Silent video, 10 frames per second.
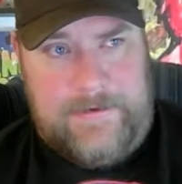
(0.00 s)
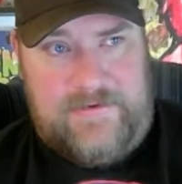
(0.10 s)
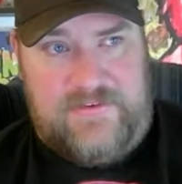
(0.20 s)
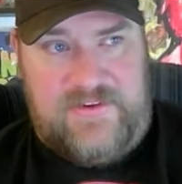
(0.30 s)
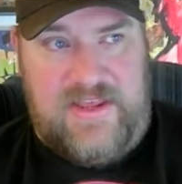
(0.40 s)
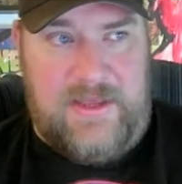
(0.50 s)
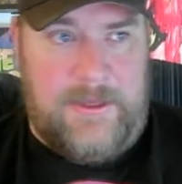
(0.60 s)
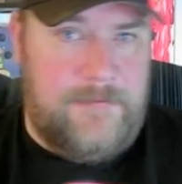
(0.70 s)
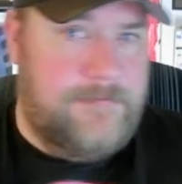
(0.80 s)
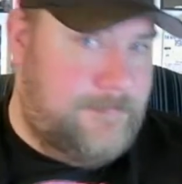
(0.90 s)
to
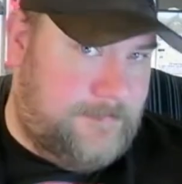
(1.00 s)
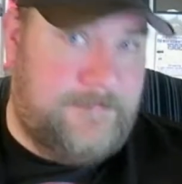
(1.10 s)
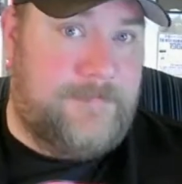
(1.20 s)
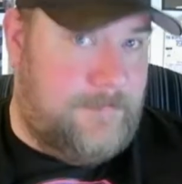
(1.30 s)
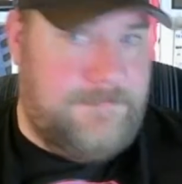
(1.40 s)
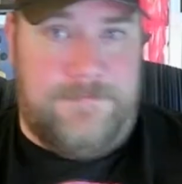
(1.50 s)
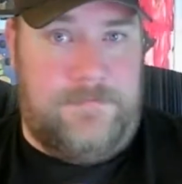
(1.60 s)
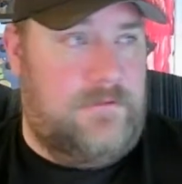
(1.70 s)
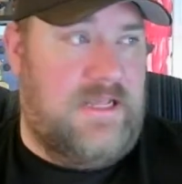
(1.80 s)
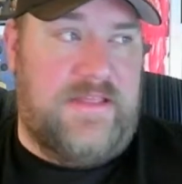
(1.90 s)
say,
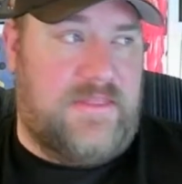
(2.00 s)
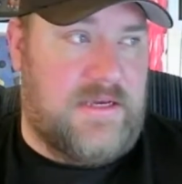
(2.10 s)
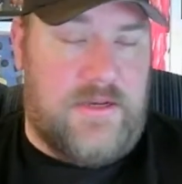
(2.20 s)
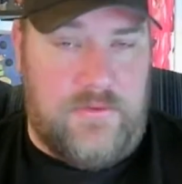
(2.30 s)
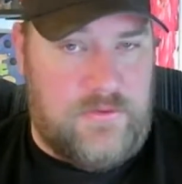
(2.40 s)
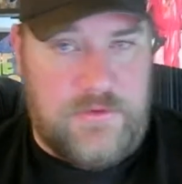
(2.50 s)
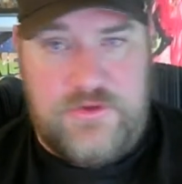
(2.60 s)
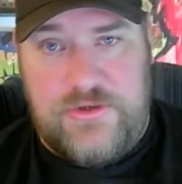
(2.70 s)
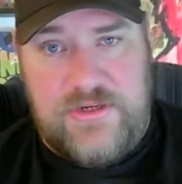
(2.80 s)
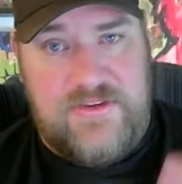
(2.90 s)
I think I know who the
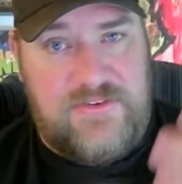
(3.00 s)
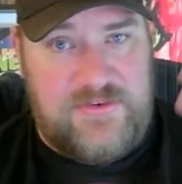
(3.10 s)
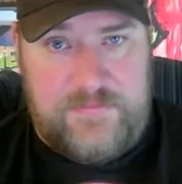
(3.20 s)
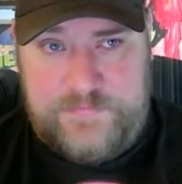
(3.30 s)
butcher is.